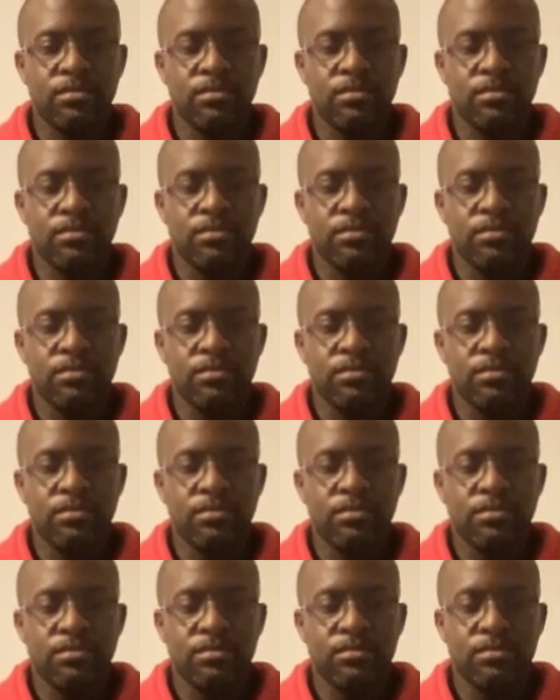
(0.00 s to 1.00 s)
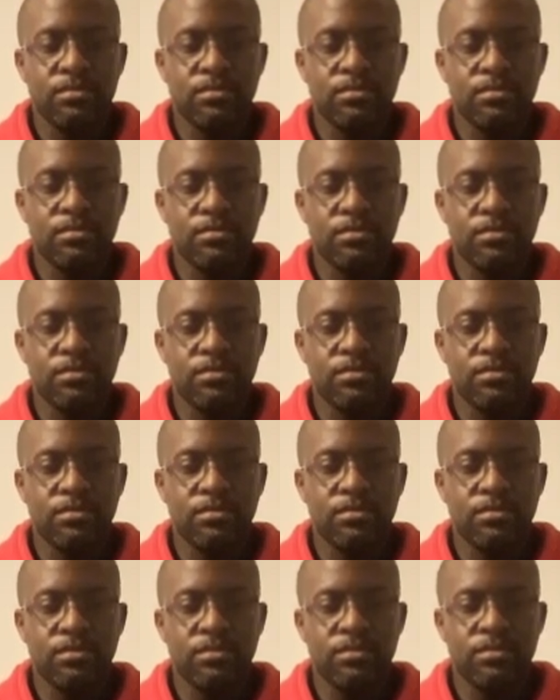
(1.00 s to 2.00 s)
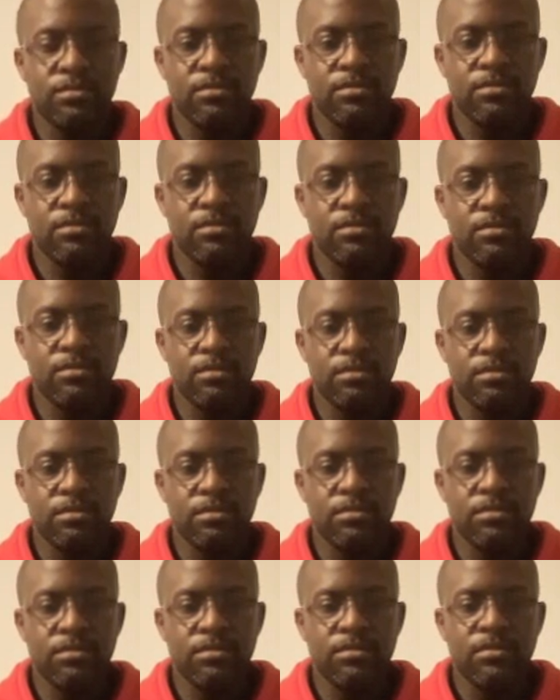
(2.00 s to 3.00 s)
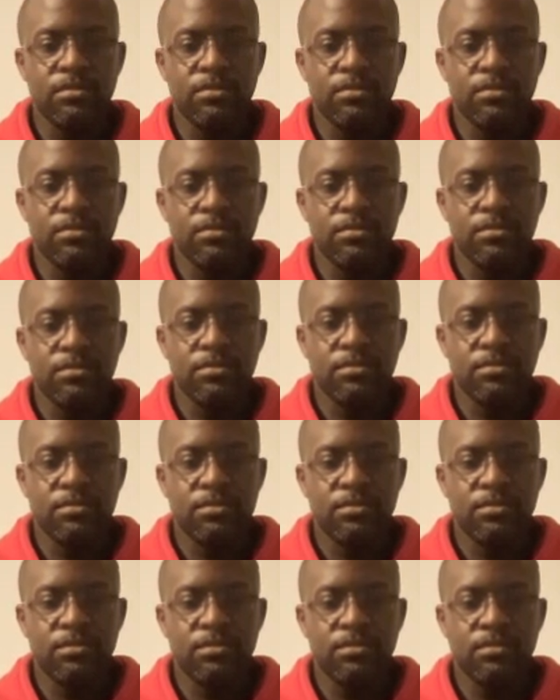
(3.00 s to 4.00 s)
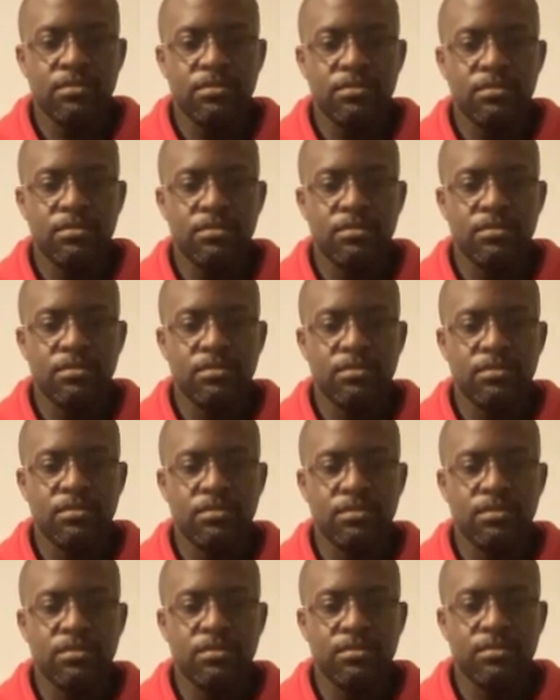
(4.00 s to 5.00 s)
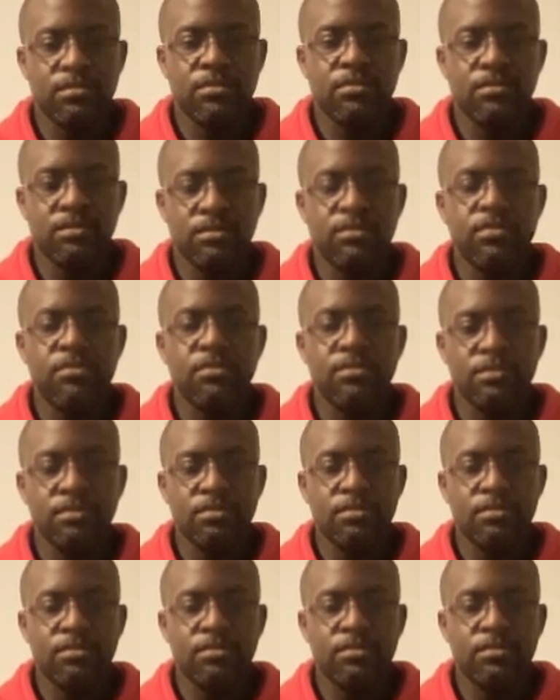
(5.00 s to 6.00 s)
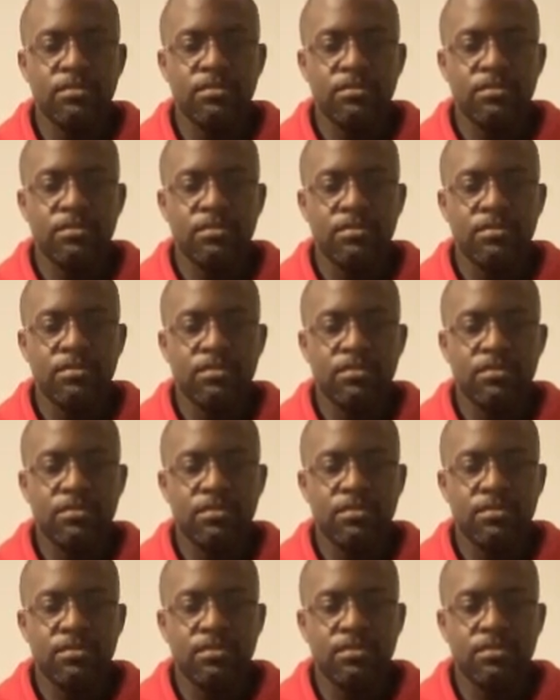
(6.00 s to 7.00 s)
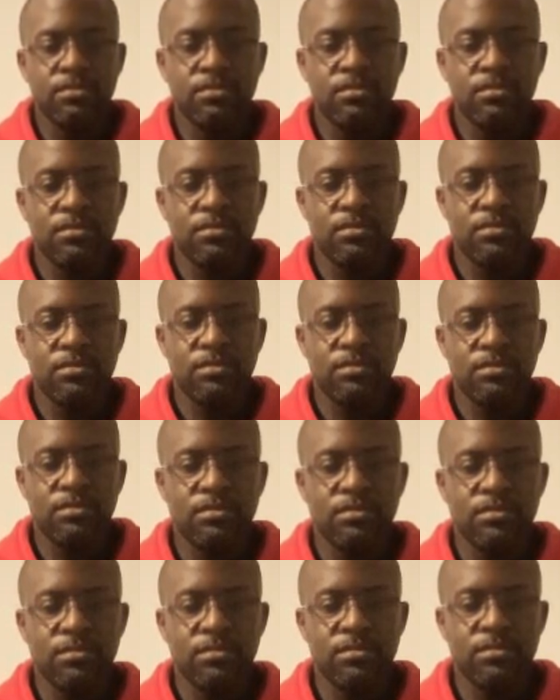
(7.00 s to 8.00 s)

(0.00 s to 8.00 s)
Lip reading: [no speech]